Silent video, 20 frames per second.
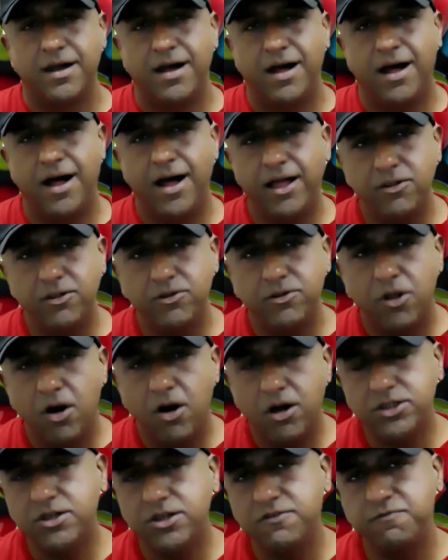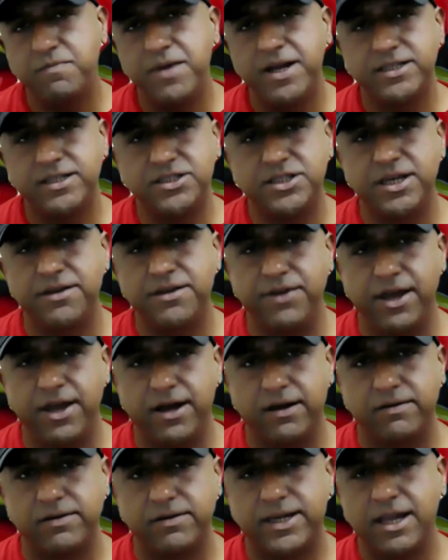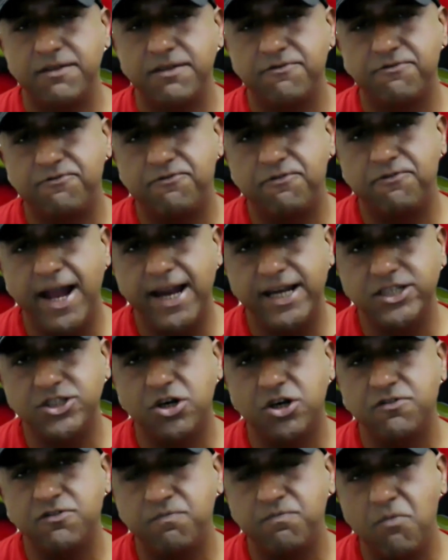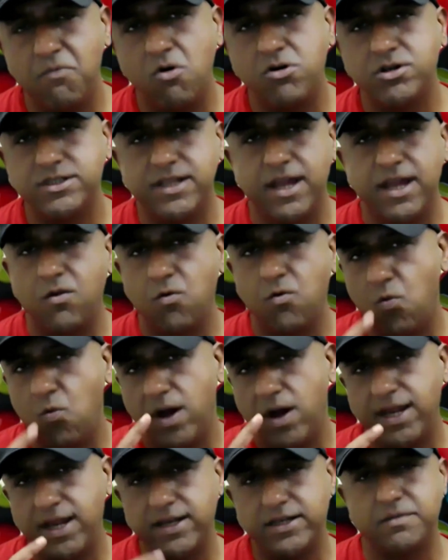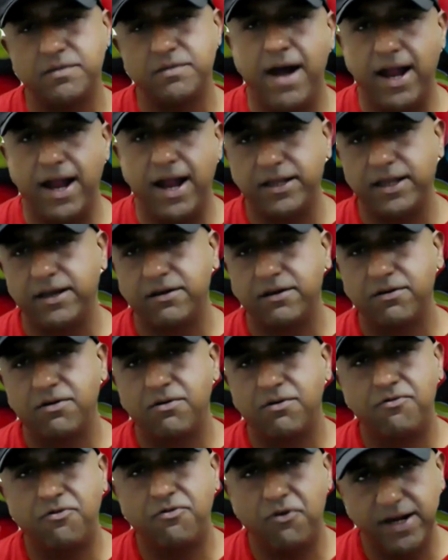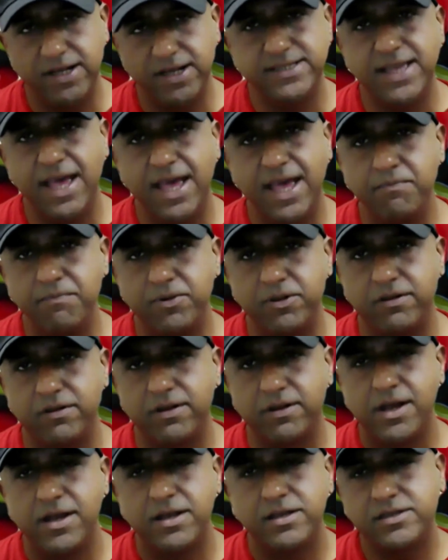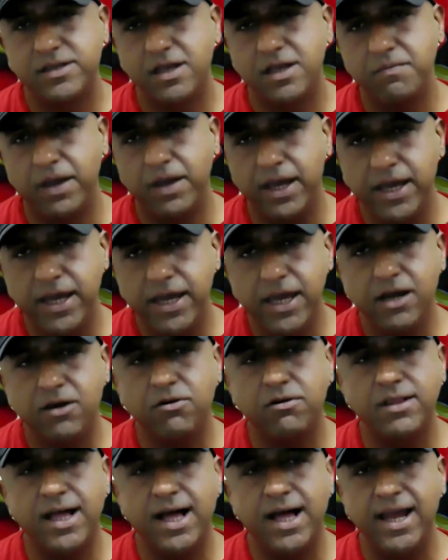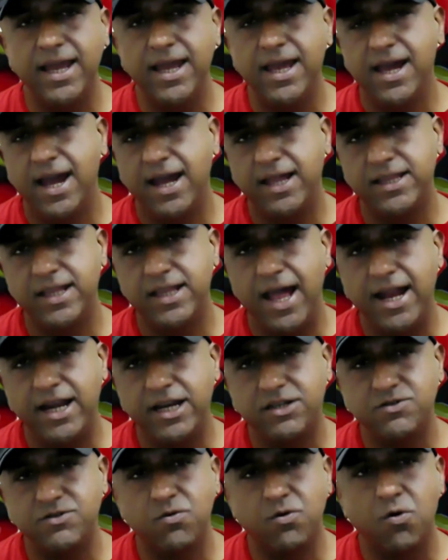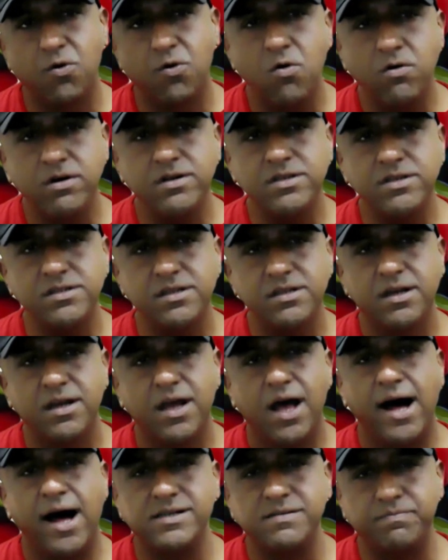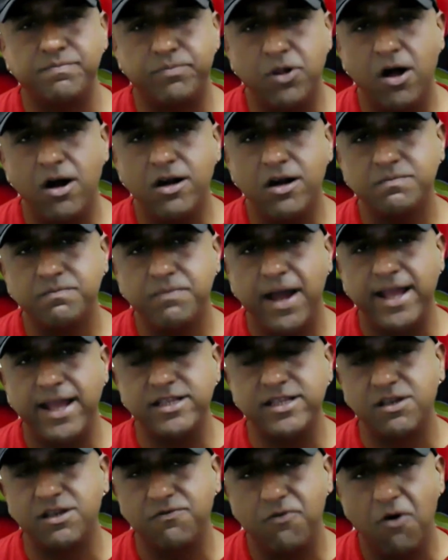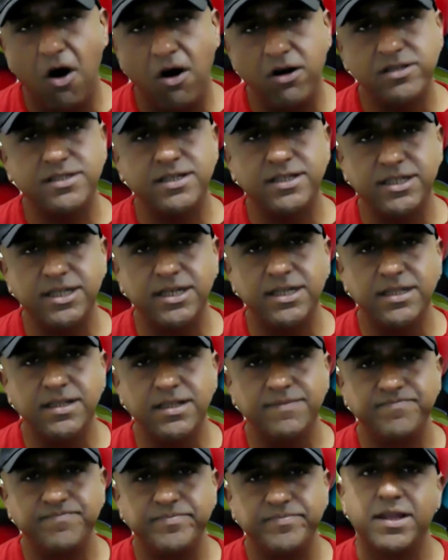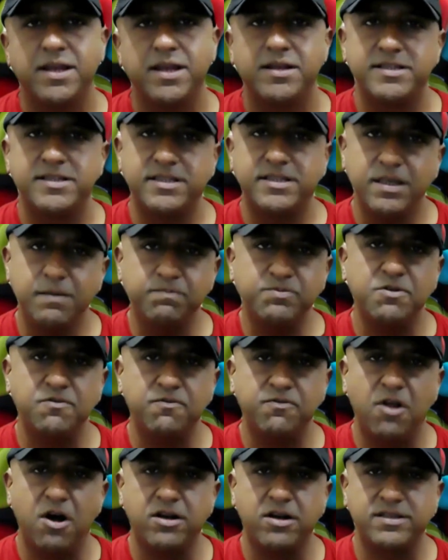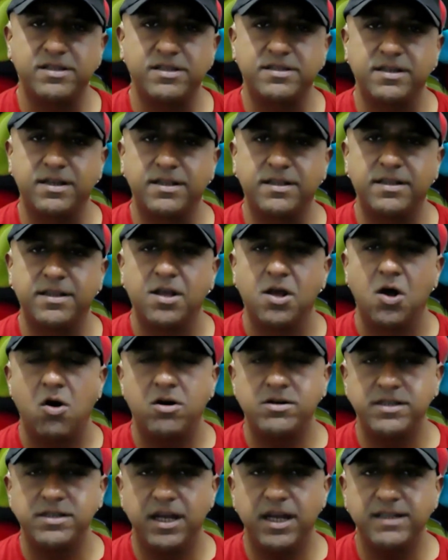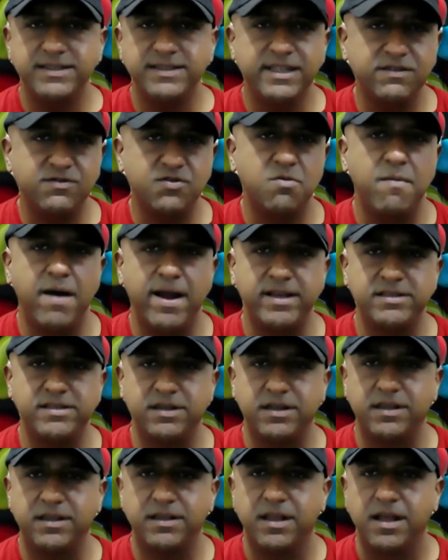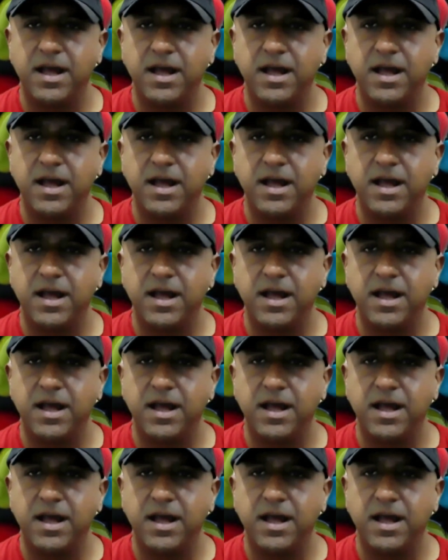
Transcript: A lot of bacteria can fight off more than one antibiotic. For example, some E. coli and Enterococcus are blocked by ciprofloxacin, ciprofloxacin, or erythromycin